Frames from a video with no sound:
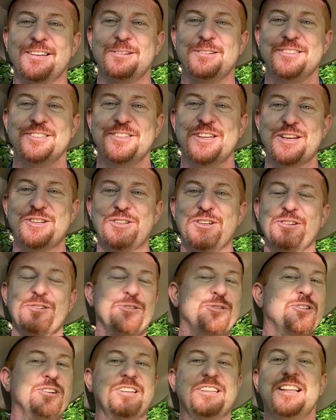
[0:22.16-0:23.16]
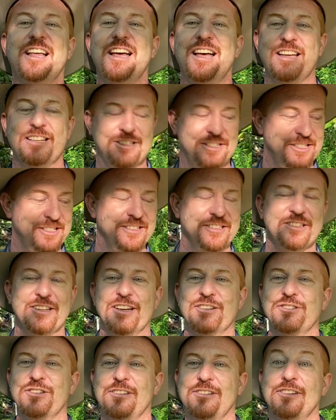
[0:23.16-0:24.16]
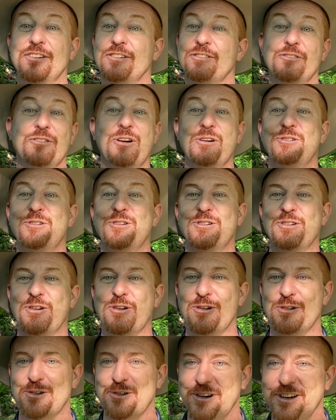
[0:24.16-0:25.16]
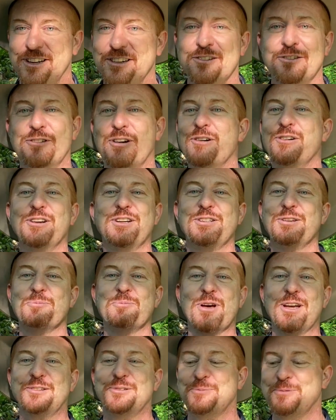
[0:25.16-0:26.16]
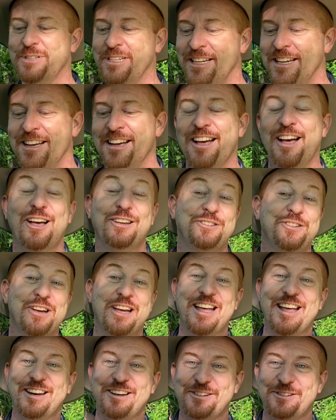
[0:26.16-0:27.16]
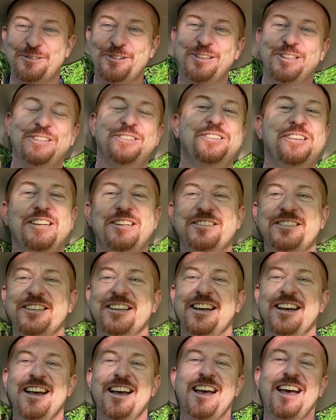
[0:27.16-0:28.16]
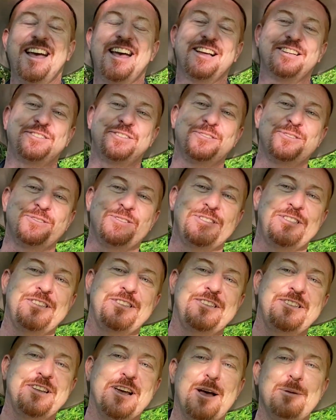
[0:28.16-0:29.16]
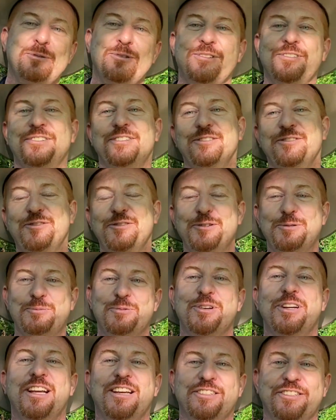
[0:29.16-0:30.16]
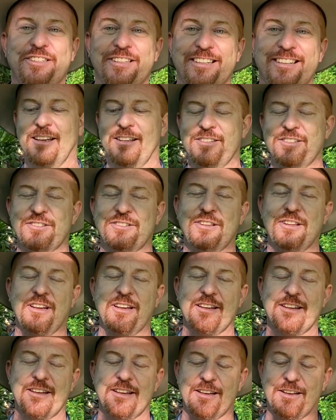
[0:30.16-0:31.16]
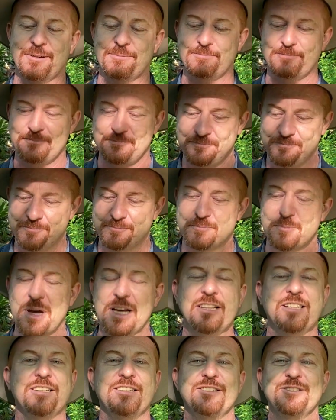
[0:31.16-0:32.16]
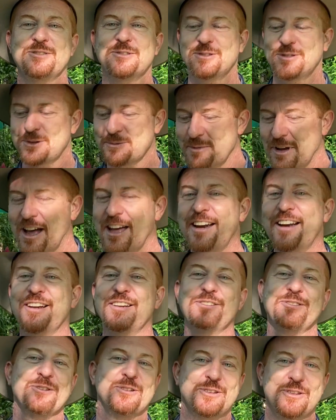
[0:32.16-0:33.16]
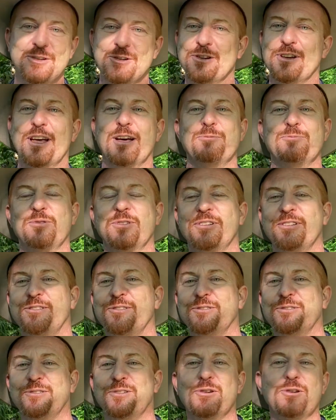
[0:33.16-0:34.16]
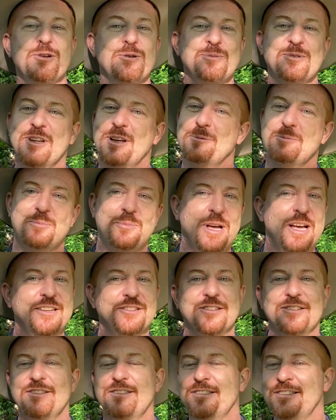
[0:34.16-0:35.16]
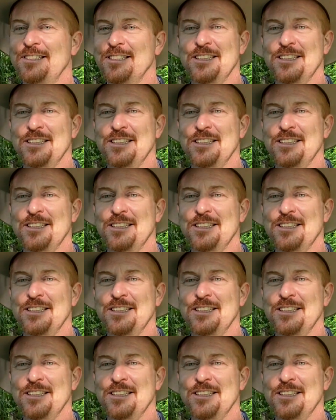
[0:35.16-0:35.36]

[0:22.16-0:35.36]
section or a large section. You can grow it on concrete, you can grow it in your basement. I'll show you how to do all these things, how to double the food production, just like melons or tomatoes or cucumbers or herbs like basil,